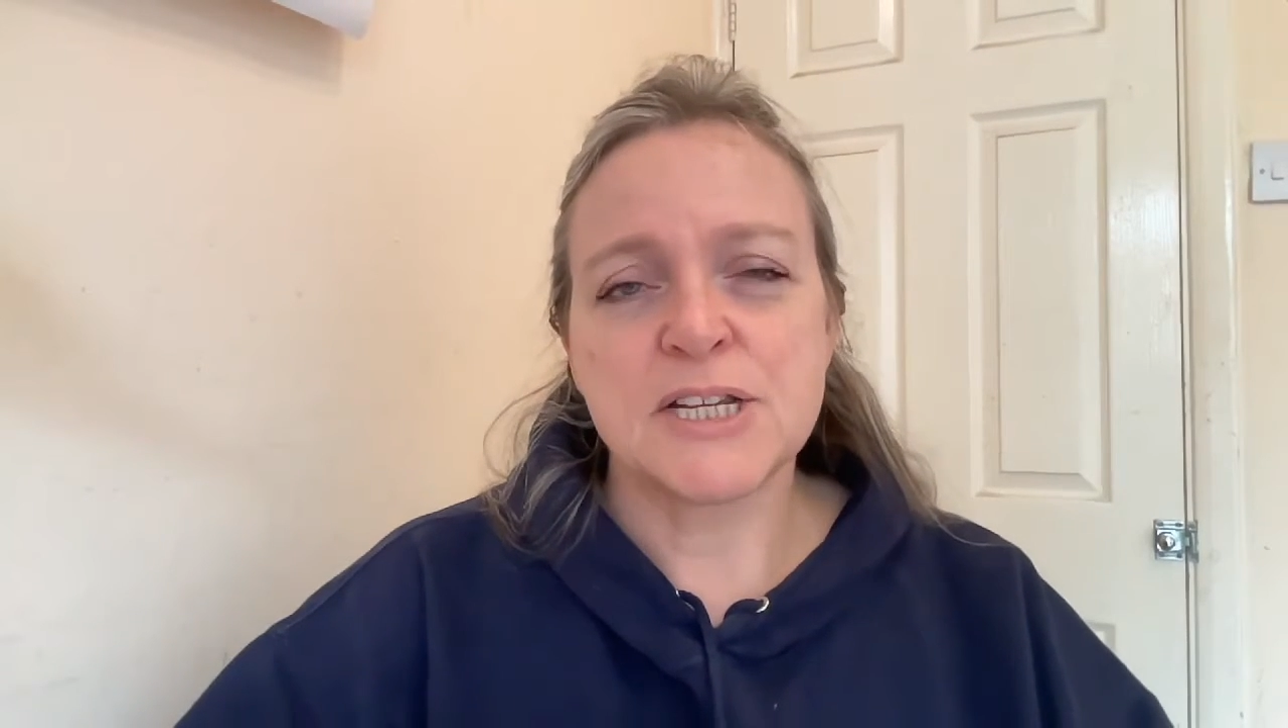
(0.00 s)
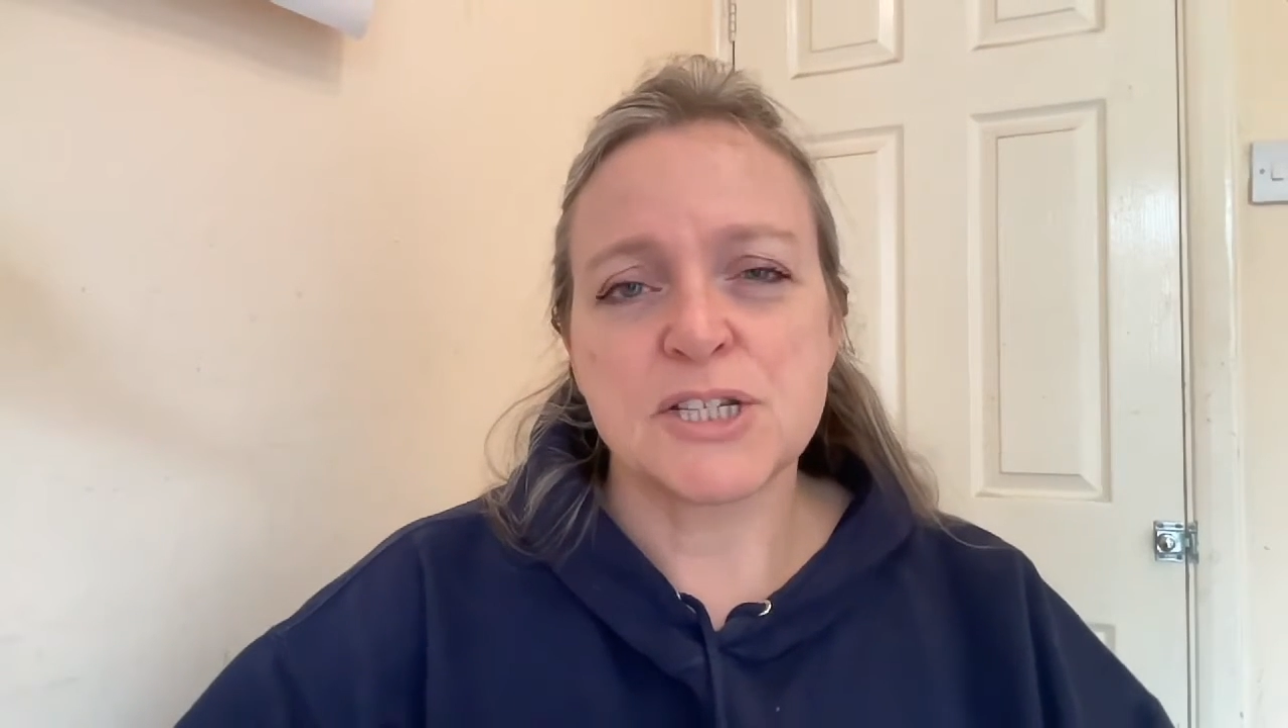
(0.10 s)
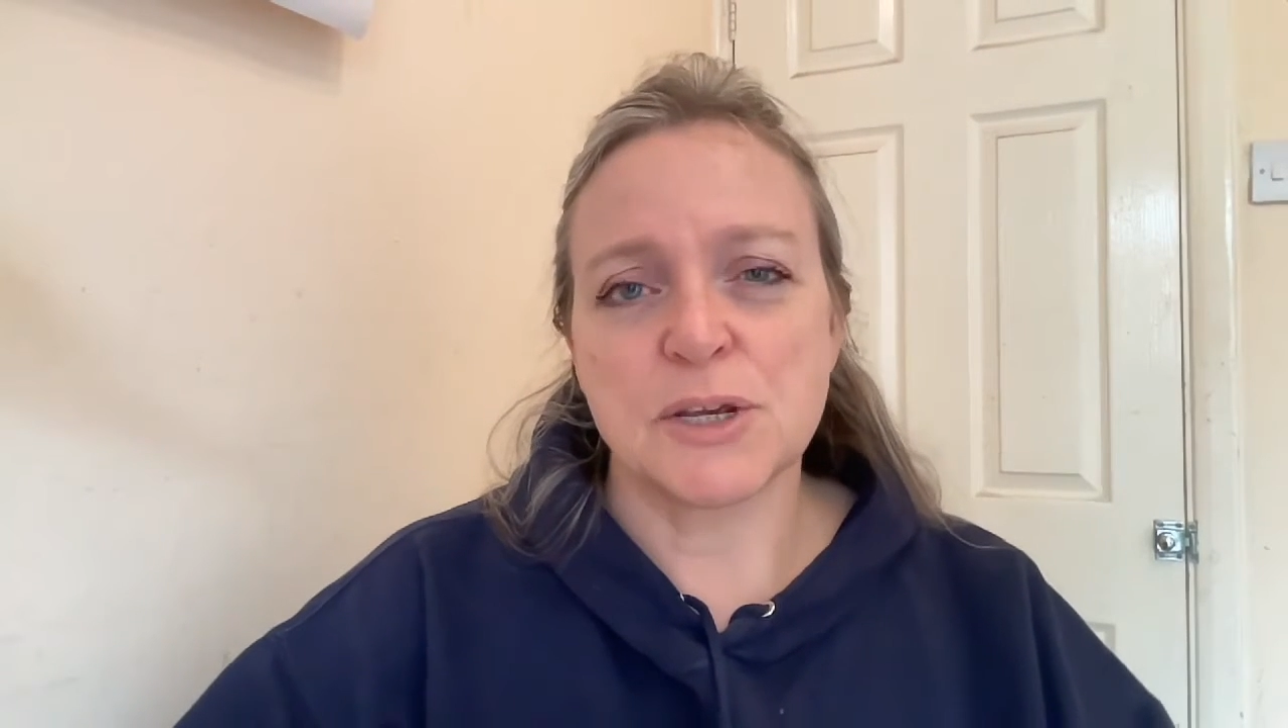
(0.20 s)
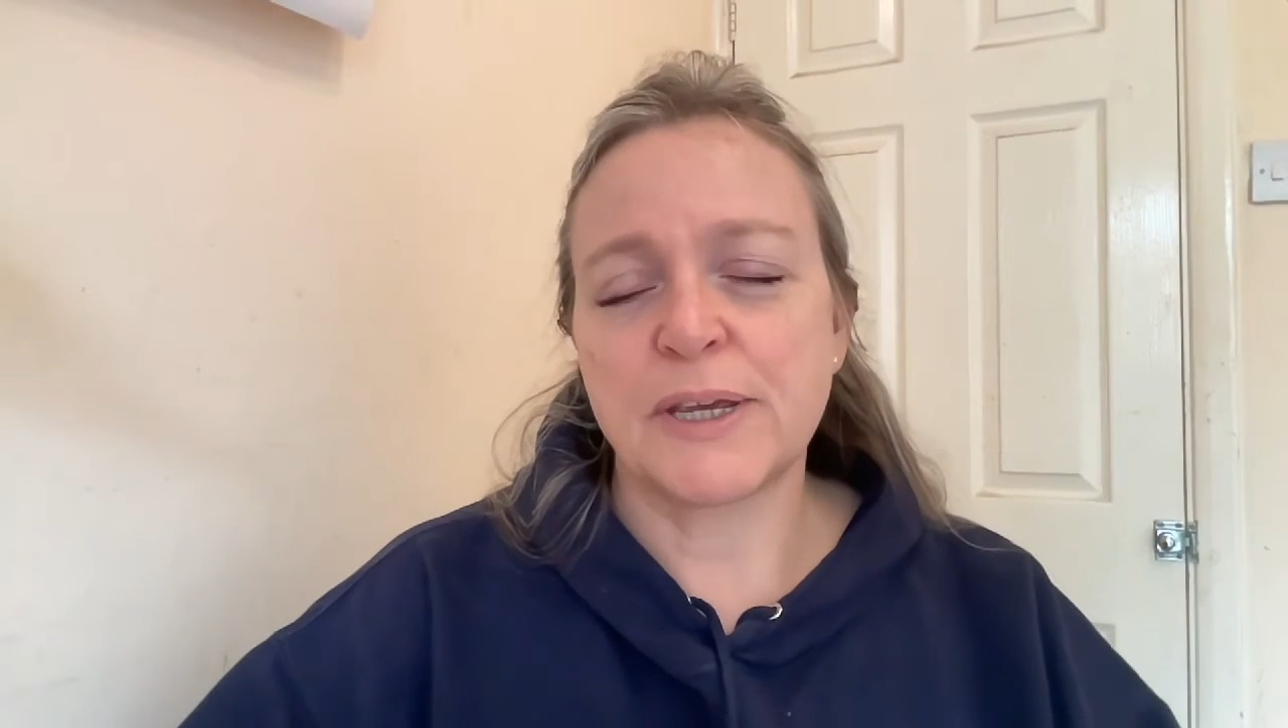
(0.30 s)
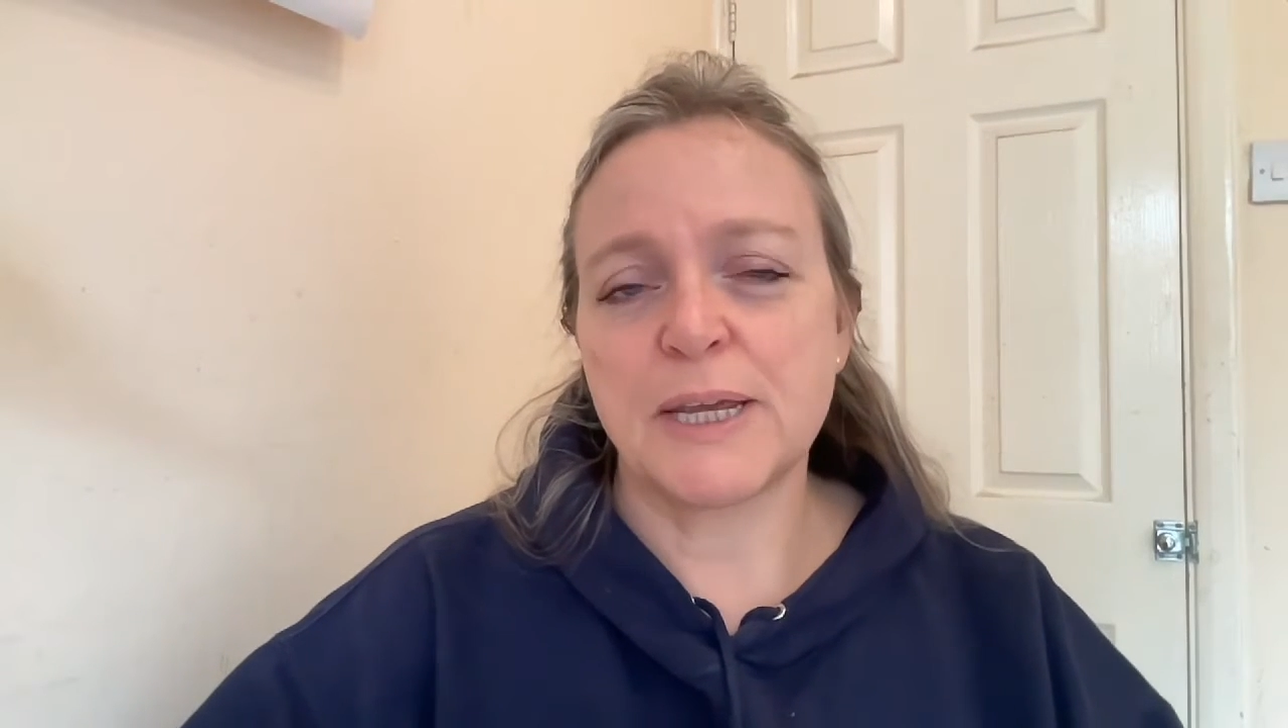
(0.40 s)

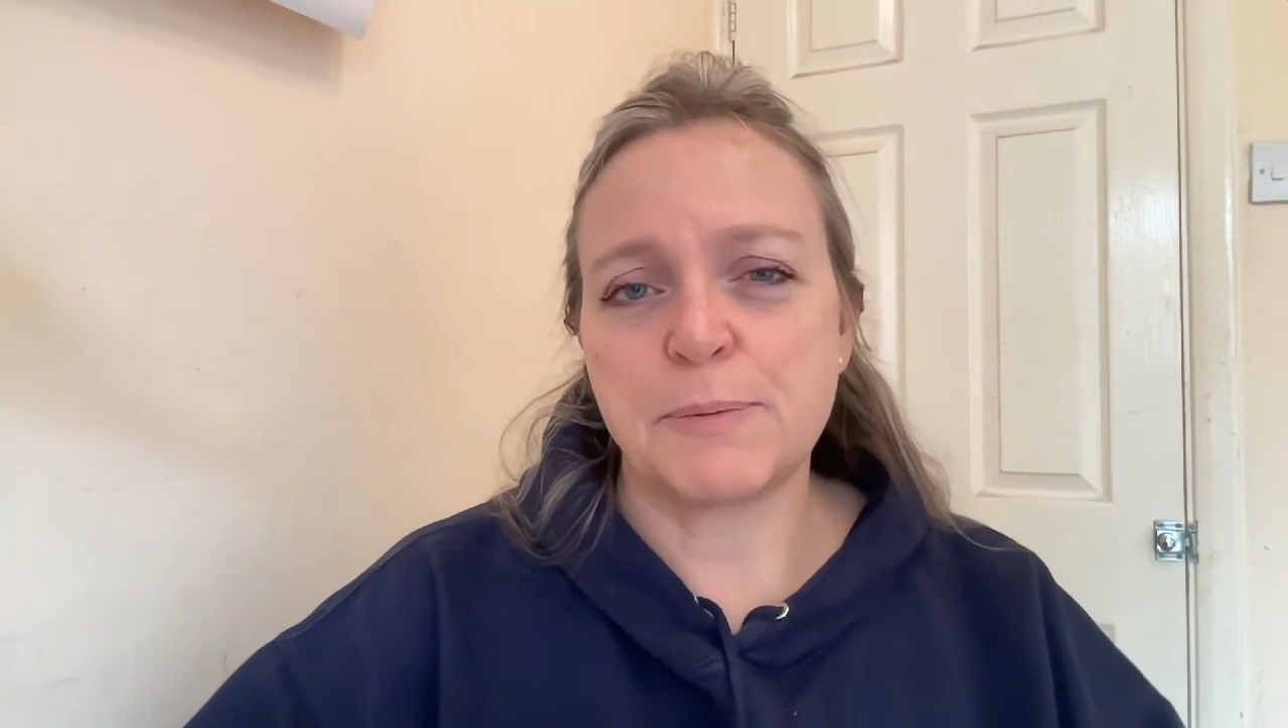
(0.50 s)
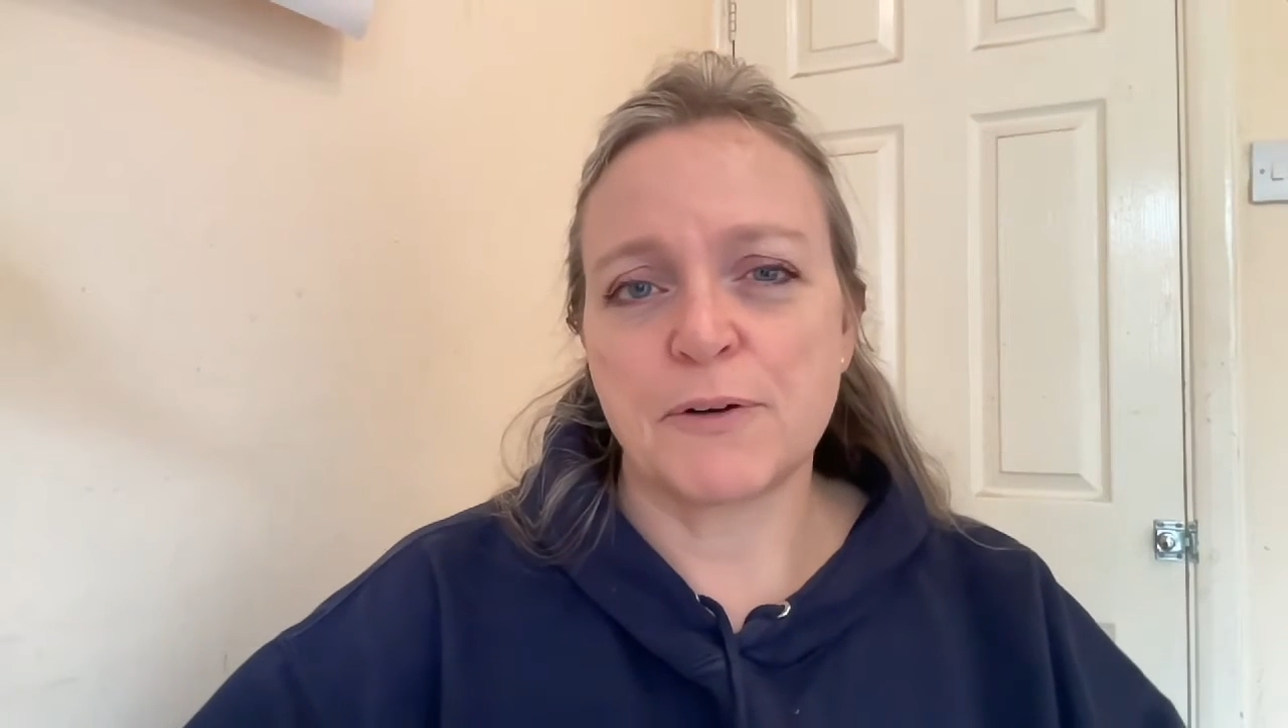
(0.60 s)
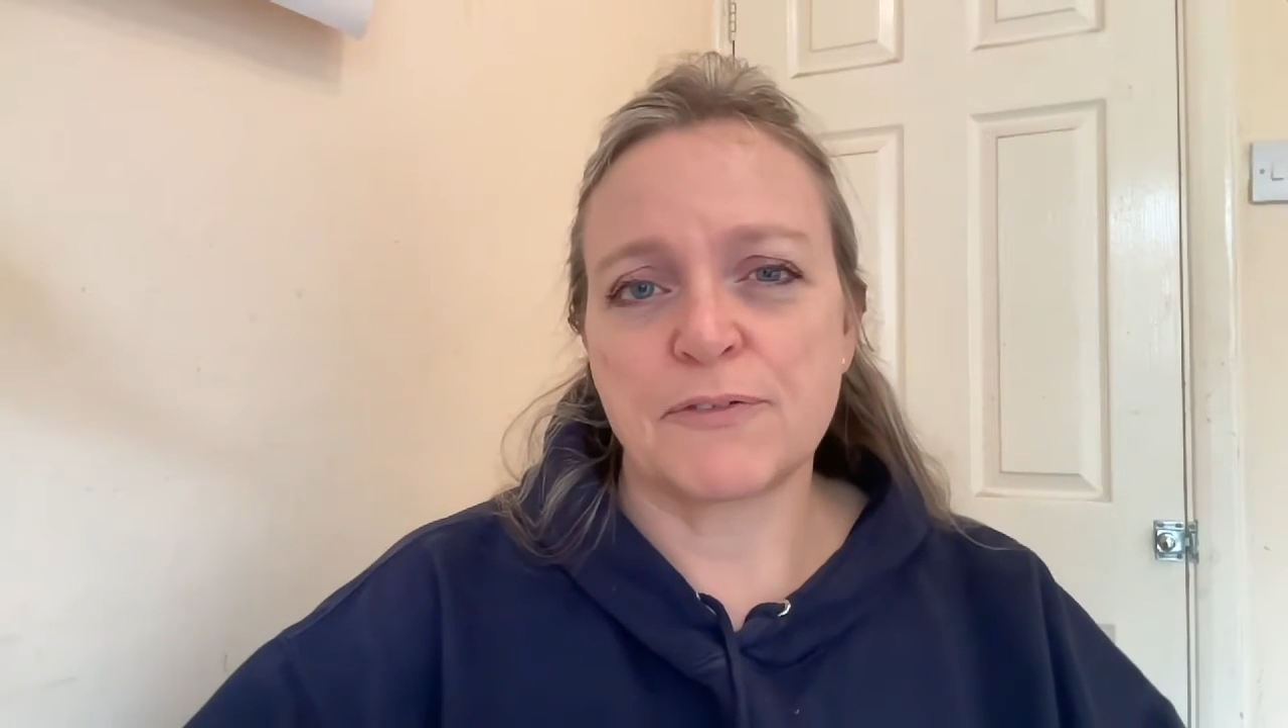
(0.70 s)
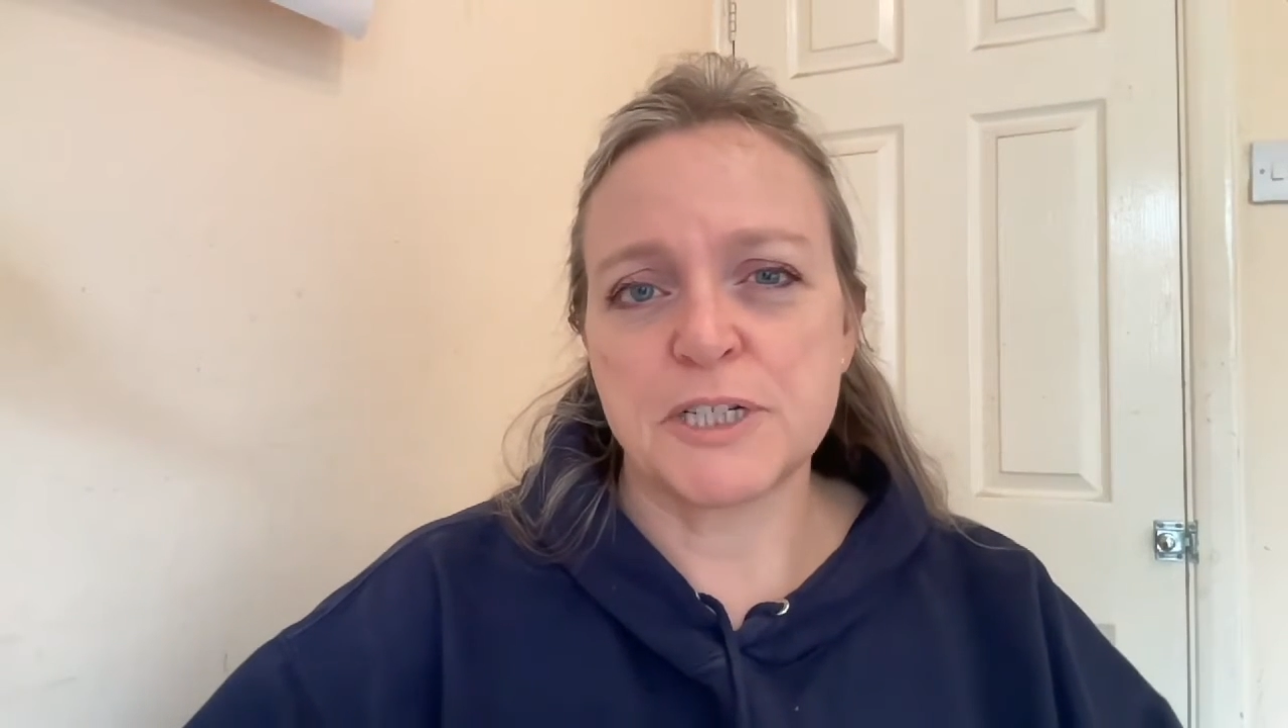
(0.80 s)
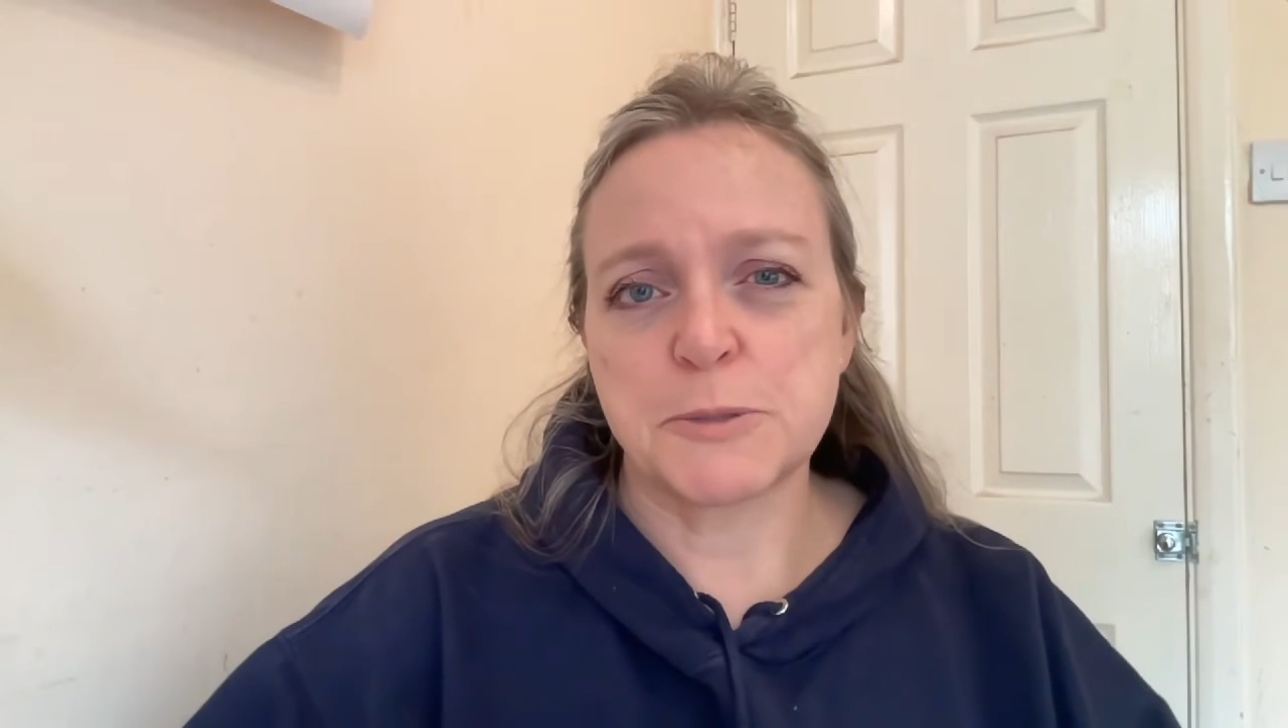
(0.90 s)
So keep your
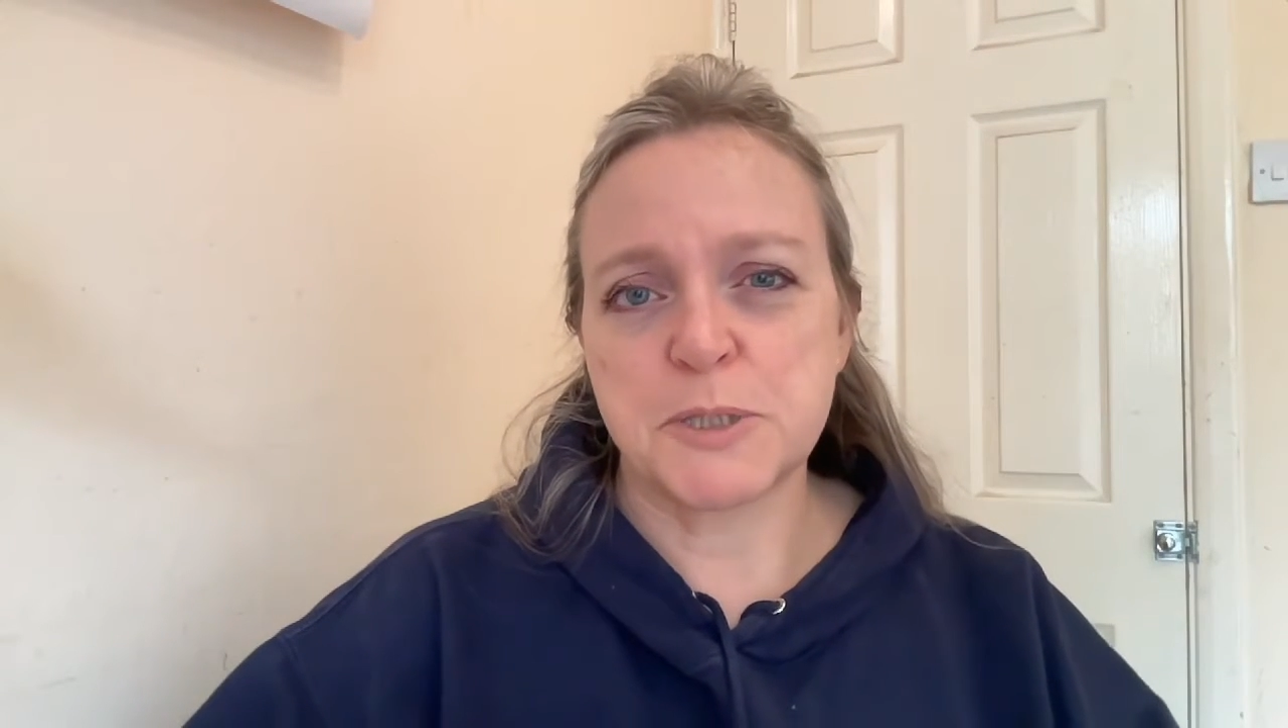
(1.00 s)
fridge